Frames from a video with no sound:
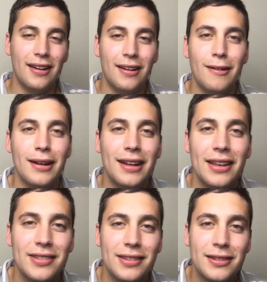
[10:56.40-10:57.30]
All right,
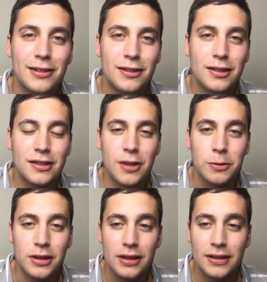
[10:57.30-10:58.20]
guys.
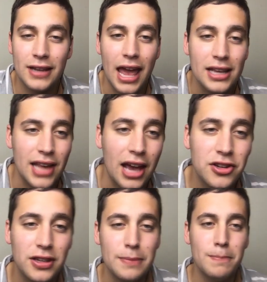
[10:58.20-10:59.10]
So today is
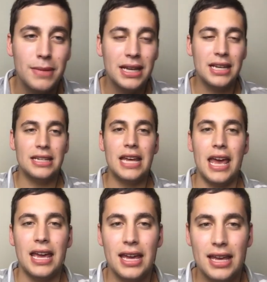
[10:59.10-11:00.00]
actually Media Day